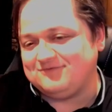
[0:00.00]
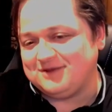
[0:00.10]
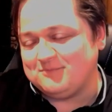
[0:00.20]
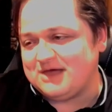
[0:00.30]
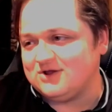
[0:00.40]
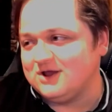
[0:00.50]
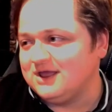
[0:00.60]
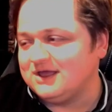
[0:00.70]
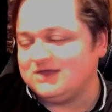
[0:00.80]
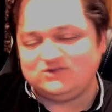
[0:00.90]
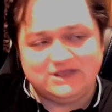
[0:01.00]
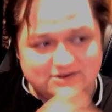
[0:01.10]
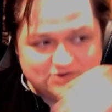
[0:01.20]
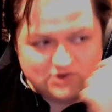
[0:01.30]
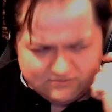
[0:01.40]
bother," because
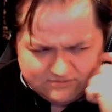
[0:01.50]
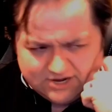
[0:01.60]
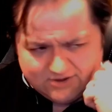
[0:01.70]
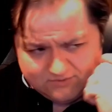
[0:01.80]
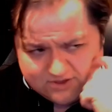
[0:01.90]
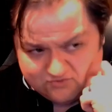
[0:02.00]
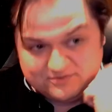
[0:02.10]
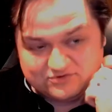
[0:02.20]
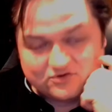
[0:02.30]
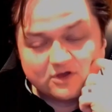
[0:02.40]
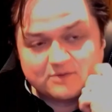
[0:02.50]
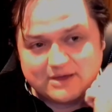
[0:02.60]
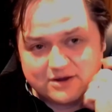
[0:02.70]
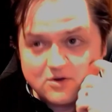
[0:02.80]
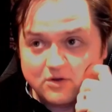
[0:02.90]
she hears me talk
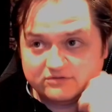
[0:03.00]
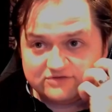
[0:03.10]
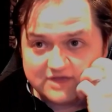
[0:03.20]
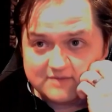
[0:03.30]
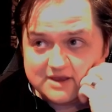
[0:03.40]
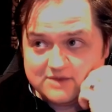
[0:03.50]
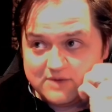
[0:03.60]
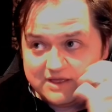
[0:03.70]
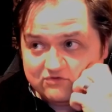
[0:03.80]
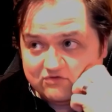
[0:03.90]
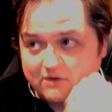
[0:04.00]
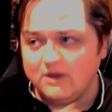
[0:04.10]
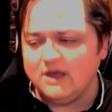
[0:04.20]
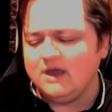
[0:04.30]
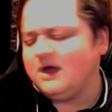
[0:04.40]
about it all the time anyway.
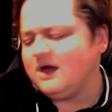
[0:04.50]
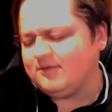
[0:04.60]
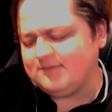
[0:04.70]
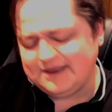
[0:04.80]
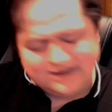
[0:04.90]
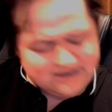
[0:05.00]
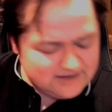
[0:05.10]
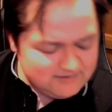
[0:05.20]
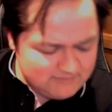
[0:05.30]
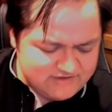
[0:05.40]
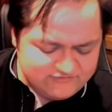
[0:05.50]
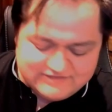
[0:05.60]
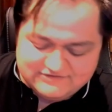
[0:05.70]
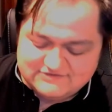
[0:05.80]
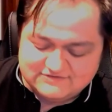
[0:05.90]
So, in my
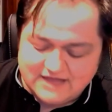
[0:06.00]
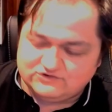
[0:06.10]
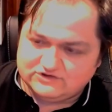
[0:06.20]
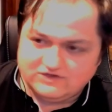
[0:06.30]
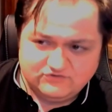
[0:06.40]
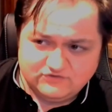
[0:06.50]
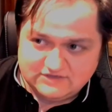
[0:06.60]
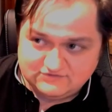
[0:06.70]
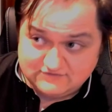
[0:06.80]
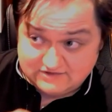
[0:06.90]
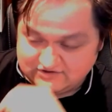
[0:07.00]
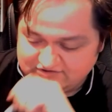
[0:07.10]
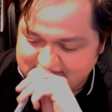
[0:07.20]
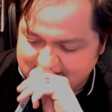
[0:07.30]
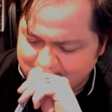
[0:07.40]
defense, it's not just
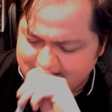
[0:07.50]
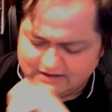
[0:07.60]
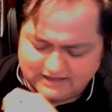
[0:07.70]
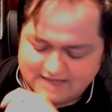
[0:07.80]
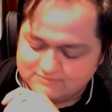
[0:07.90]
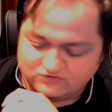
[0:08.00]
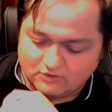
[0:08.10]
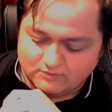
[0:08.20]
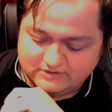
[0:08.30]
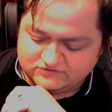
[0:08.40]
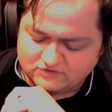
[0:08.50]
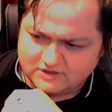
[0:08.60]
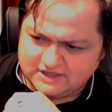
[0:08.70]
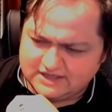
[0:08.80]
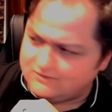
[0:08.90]
that, right? Like I'm just always
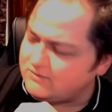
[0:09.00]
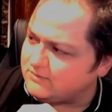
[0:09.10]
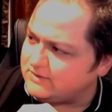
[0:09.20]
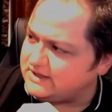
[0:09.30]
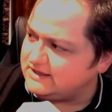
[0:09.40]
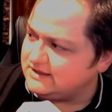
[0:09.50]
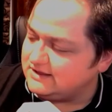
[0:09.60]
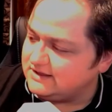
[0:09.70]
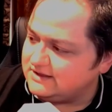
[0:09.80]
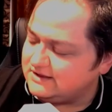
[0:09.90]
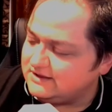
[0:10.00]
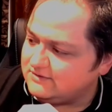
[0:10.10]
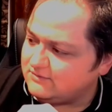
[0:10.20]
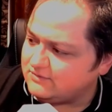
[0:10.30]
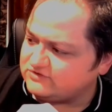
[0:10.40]
talking. What were we?
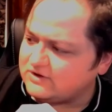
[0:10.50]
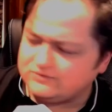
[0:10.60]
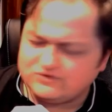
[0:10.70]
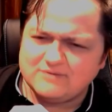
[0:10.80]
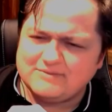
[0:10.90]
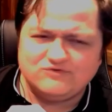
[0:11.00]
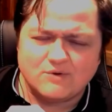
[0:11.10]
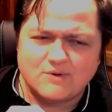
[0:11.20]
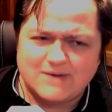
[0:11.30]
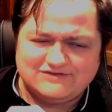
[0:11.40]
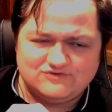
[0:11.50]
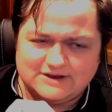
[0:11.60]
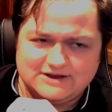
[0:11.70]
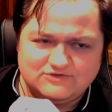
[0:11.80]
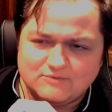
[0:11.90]
We're talking about
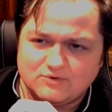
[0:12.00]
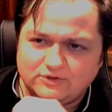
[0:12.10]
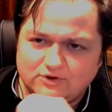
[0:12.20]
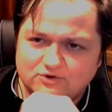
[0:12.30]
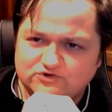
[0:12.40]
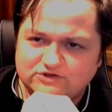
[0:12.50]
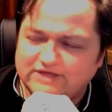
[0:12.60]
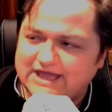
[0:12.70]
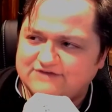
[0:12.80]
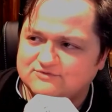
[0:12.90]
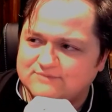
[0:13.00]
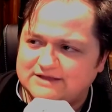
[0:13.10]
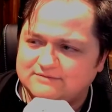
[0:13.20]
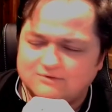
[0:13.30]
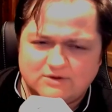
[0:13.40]
Zoroastrianism earlier. She like asked a
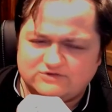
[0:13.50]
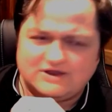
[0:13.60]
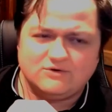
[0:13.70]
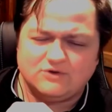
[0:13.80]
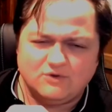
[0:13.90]
random question. I don't